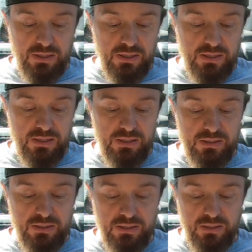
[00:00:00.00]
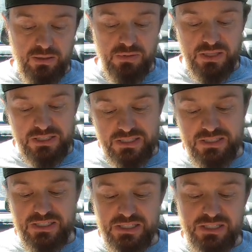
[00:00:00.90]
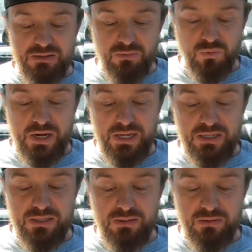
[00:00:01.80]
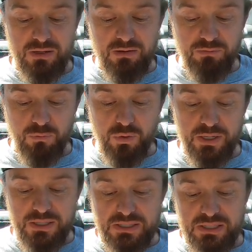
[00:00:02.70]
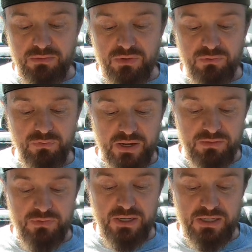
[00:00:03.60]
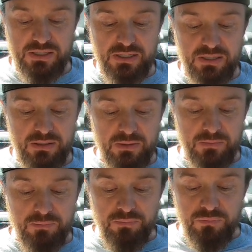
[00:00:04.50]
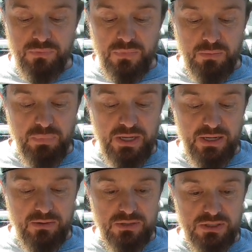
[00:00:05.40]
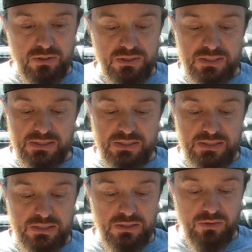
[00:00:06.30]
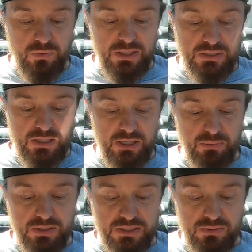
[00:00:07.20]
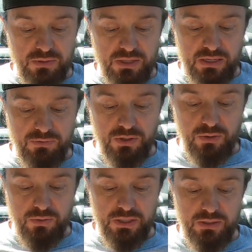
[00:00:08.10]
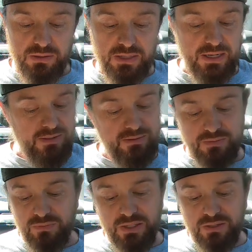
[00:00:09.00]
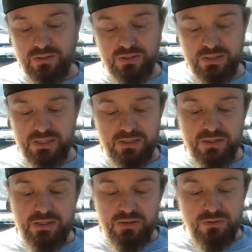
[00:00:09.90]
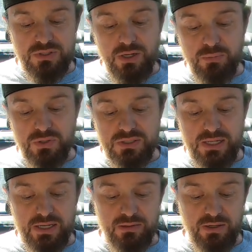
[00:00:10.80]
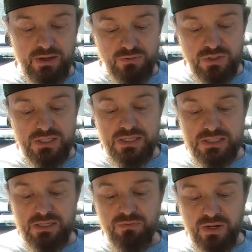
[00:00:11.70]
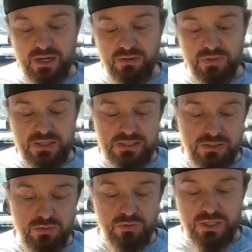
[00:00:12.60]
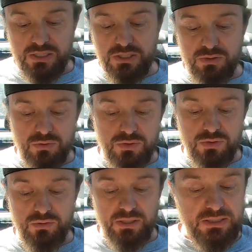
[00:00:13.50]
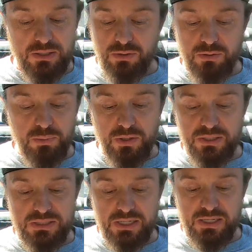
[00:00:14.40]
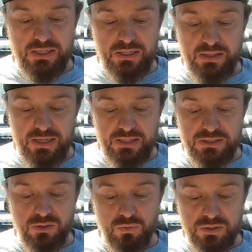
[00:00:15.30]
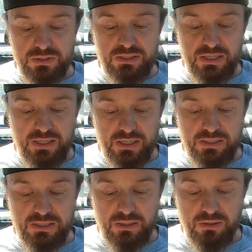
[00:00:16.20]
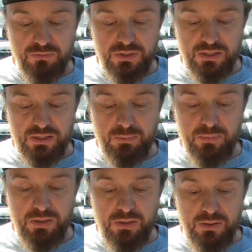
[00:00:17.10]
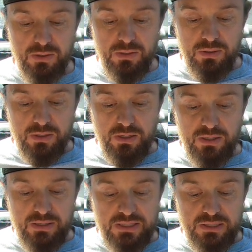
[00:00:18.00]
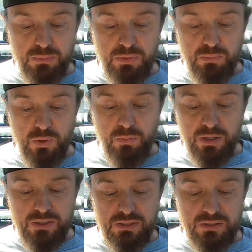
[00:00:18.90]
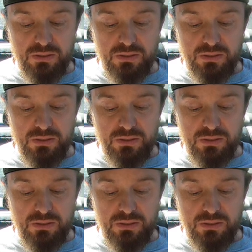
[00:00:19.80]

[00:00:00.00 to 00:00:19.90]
And, I mean, that's a decent rate. 487, 590. Payout starts at 608 tonight, but let's see where they have you going. Yeah, right there. Those numbers, that after DSD5, that 0-02, a third-party site, and that is going to take a ton of time. That's up in Beaumont.